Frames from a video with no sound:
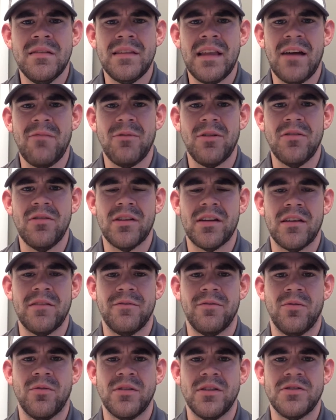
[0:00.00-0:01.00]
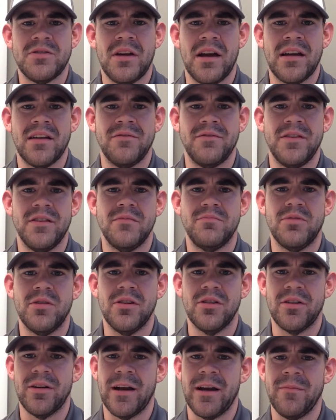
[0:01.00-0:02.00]
that we're looking for in the track and field
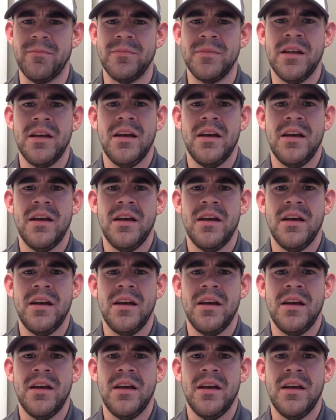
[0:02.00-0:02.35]
program,